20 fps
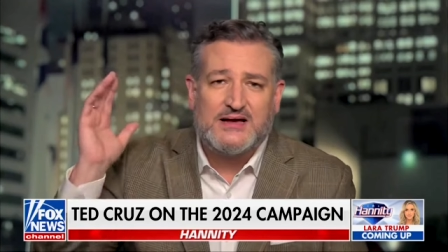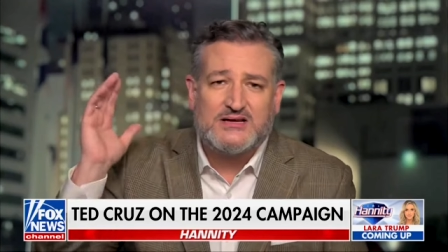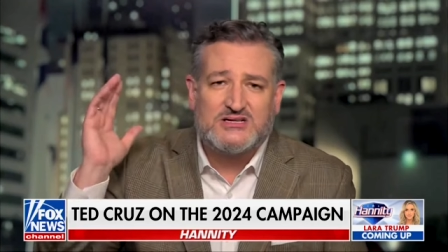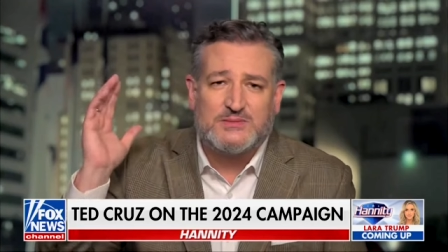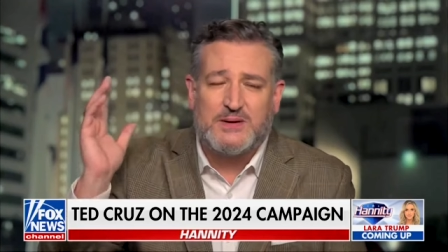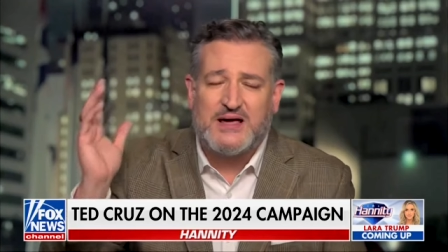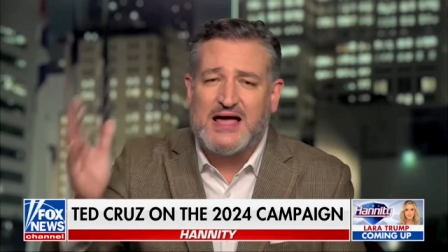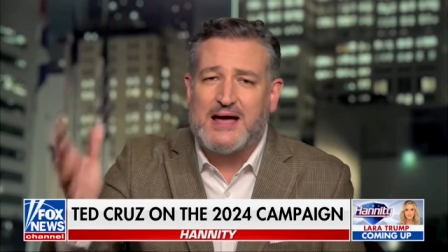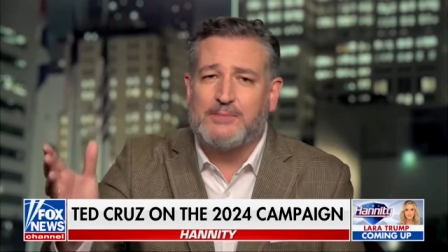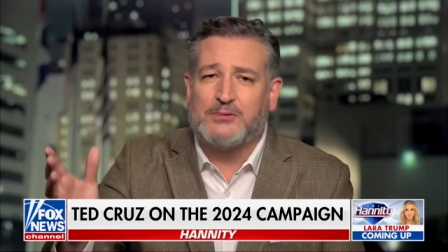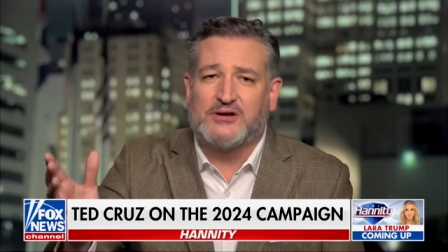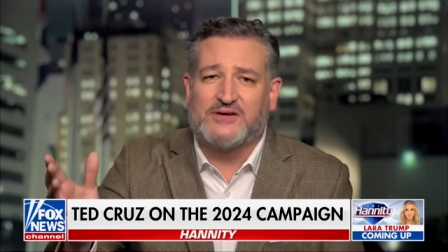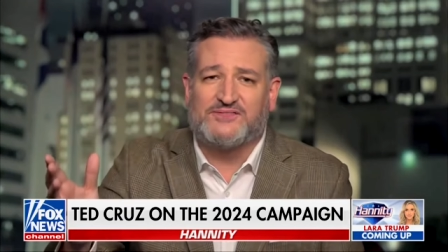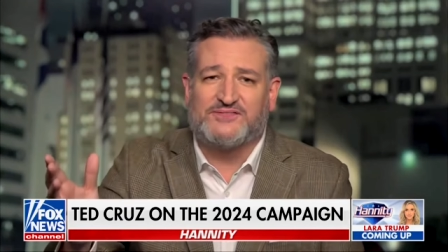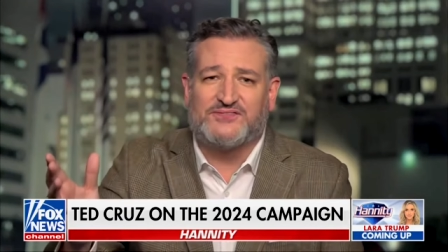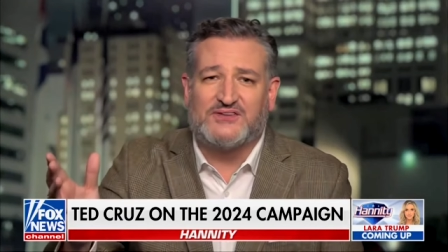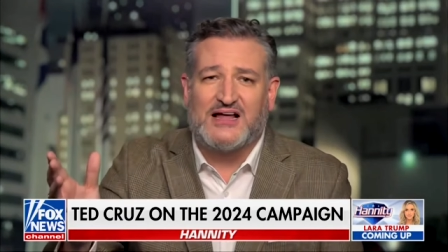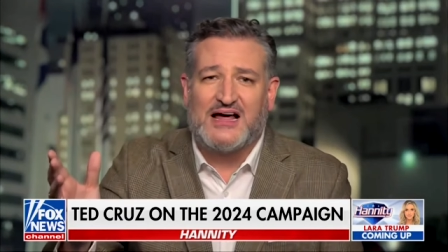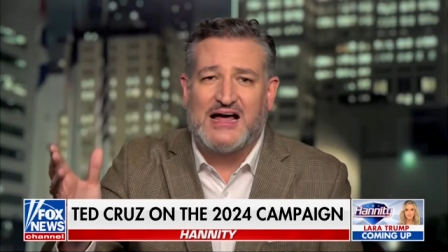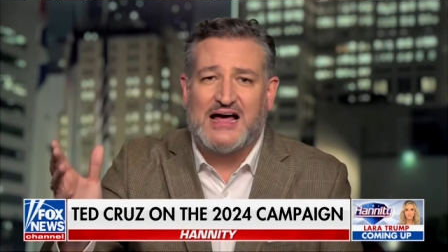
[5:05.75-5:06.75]
to be able to
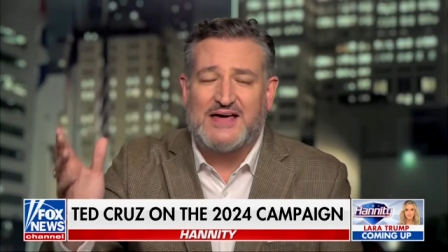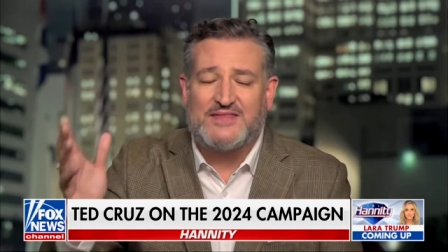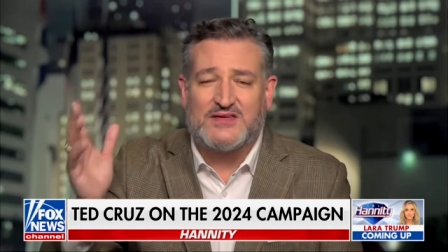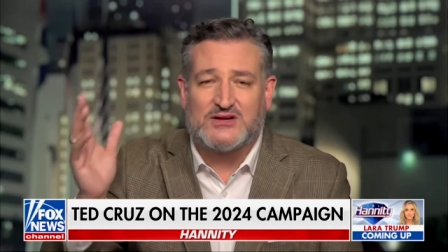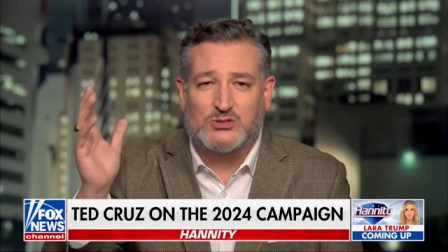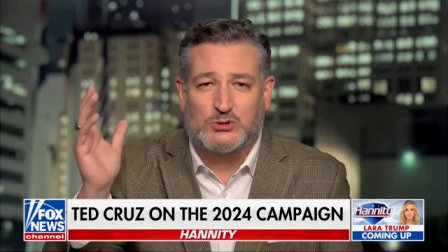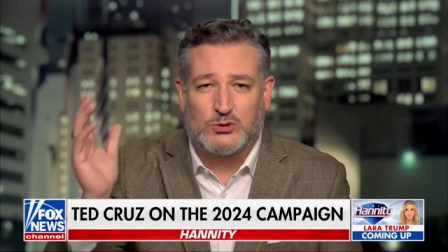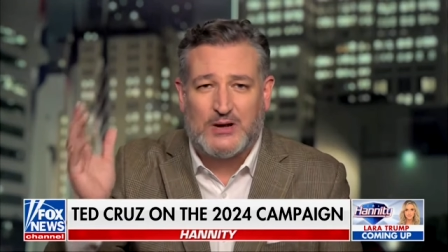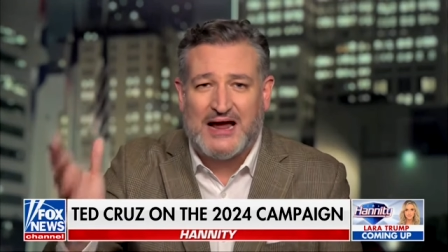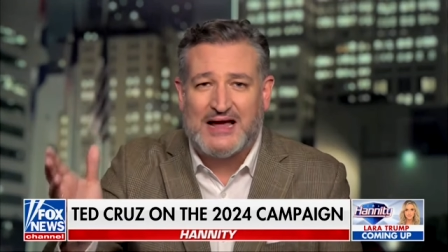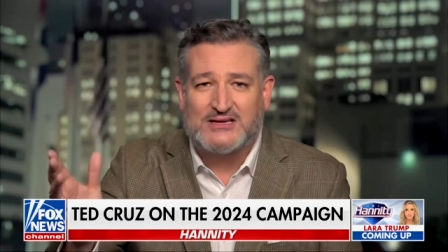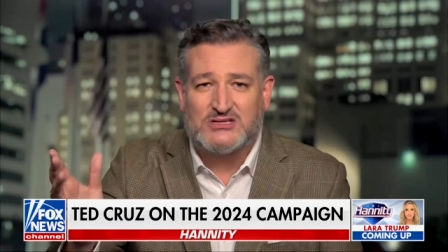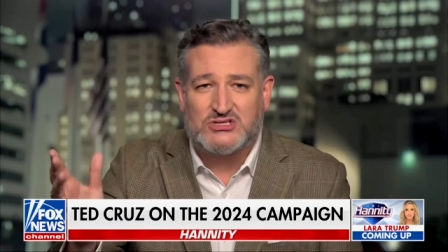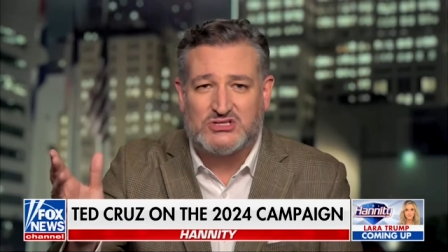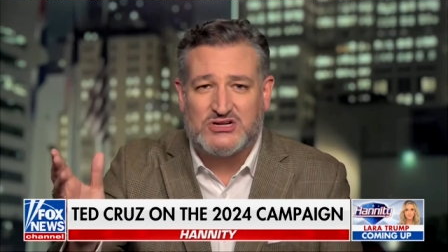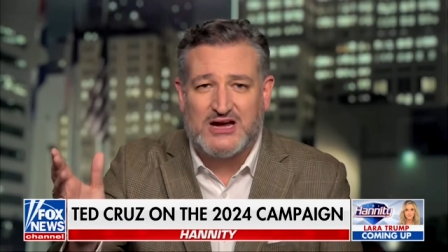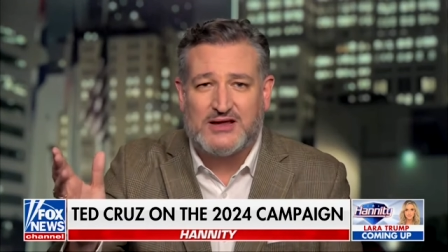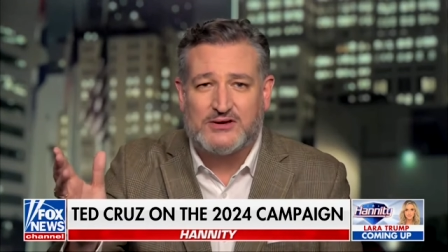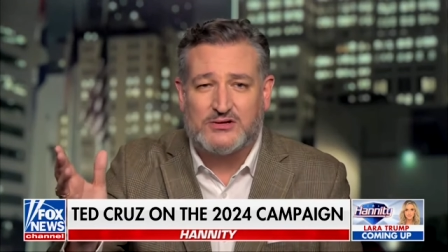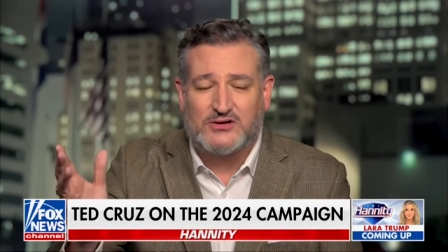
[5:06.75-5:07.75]
fly the
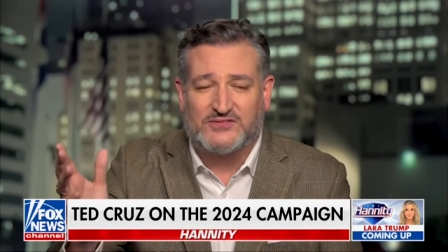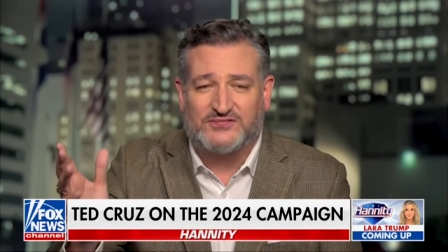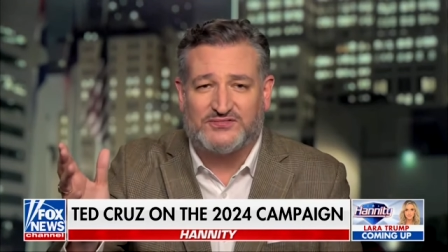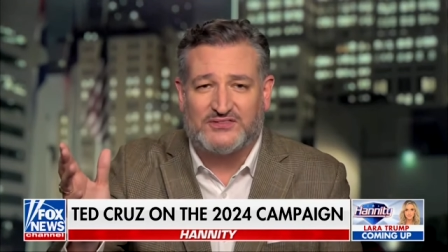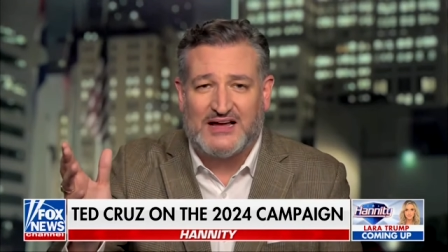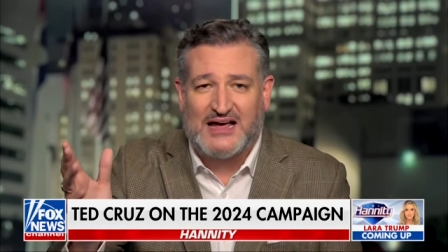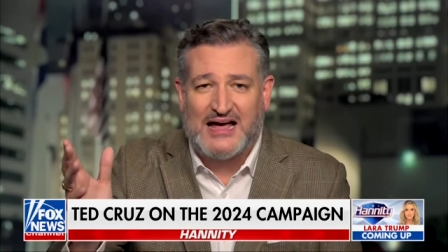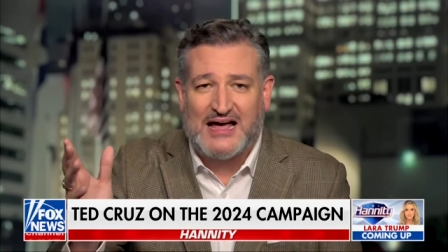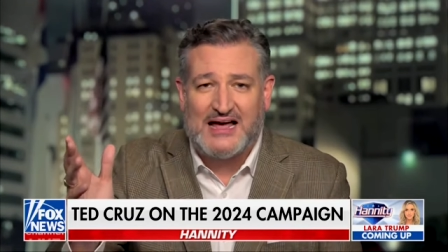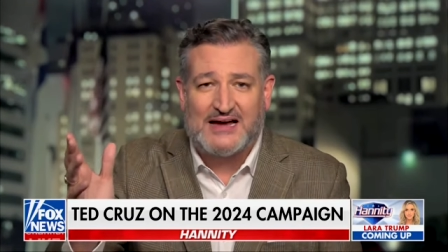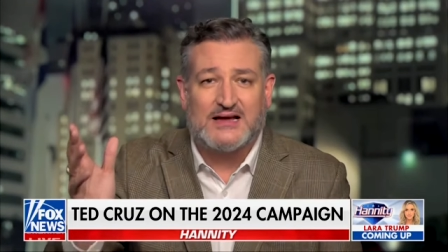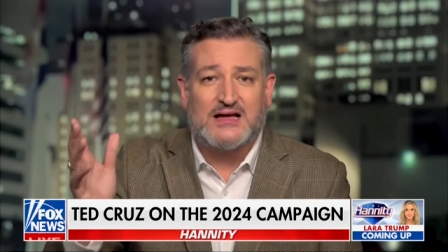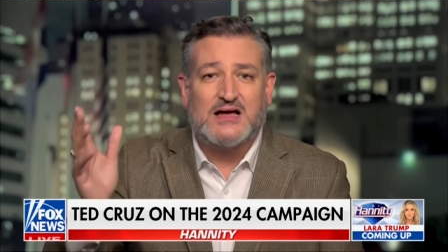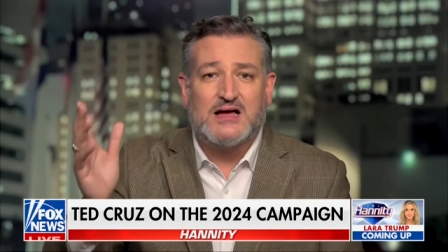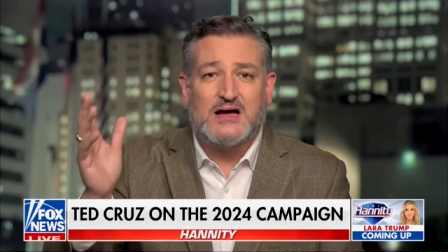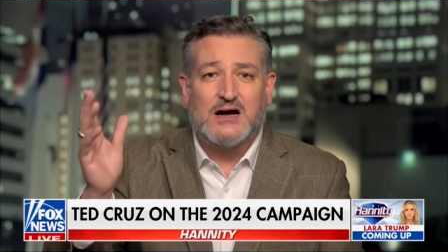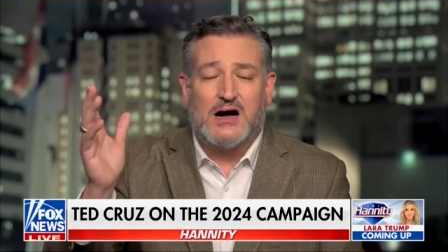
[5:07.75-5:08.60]
transgender flag